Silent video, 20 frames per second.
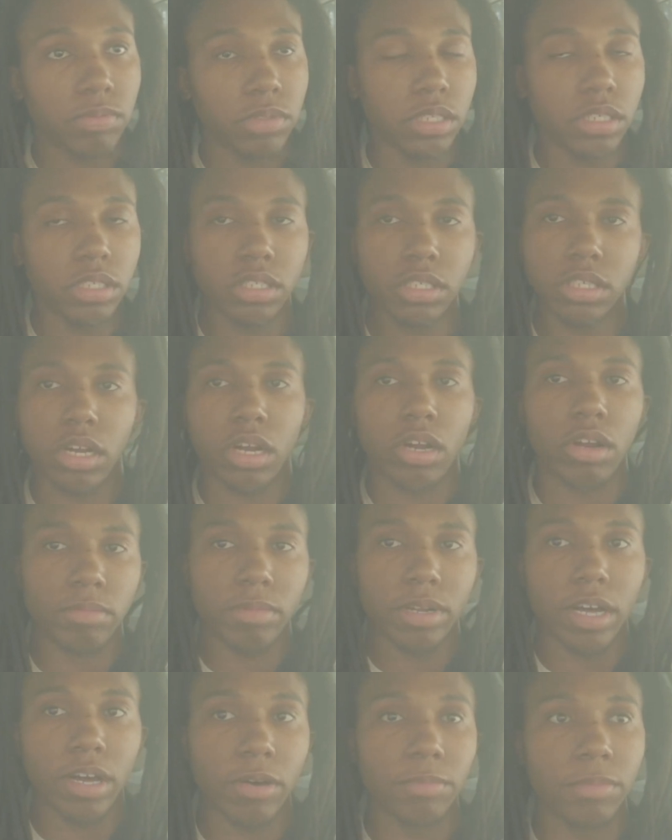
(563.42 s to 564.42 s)
please share them
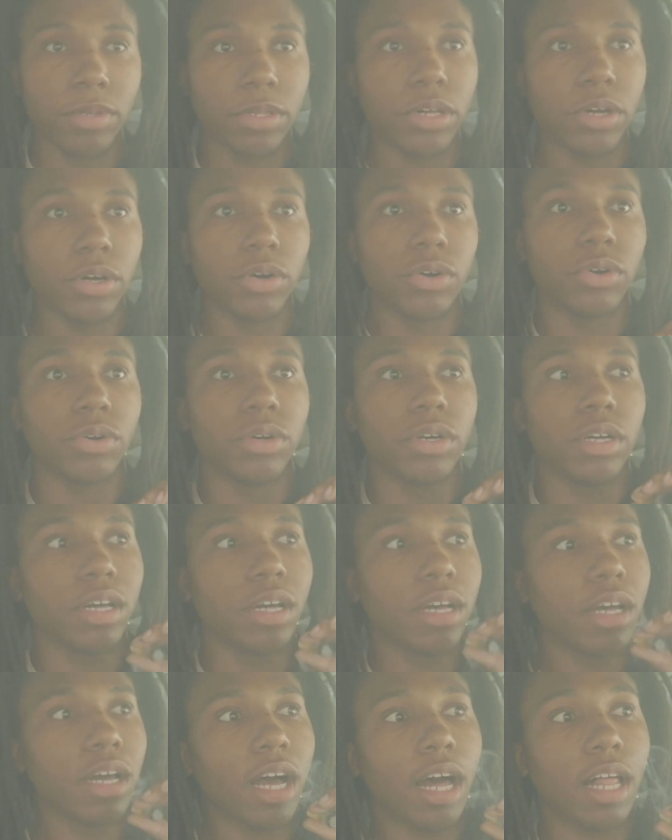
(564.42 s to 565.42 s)
down below.
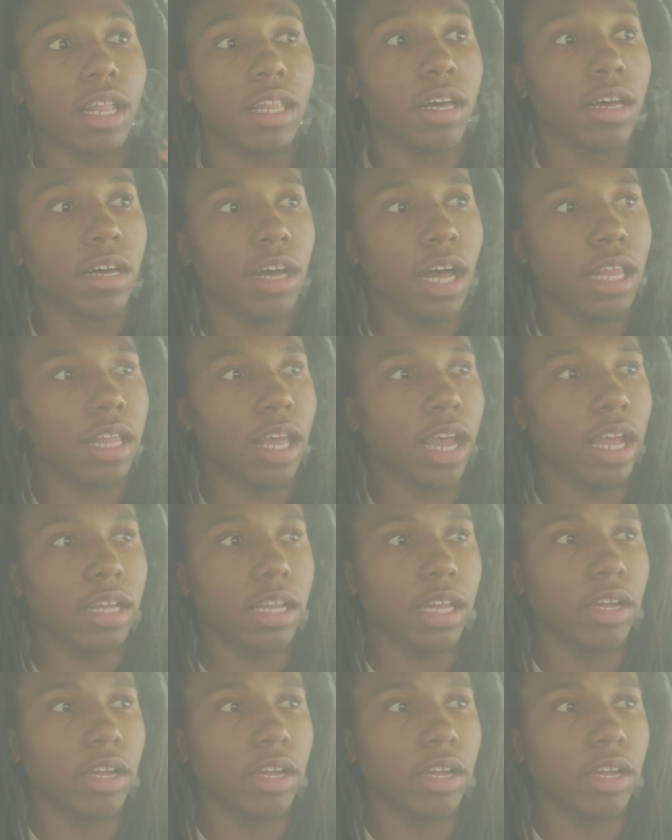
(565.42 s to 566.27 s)
I like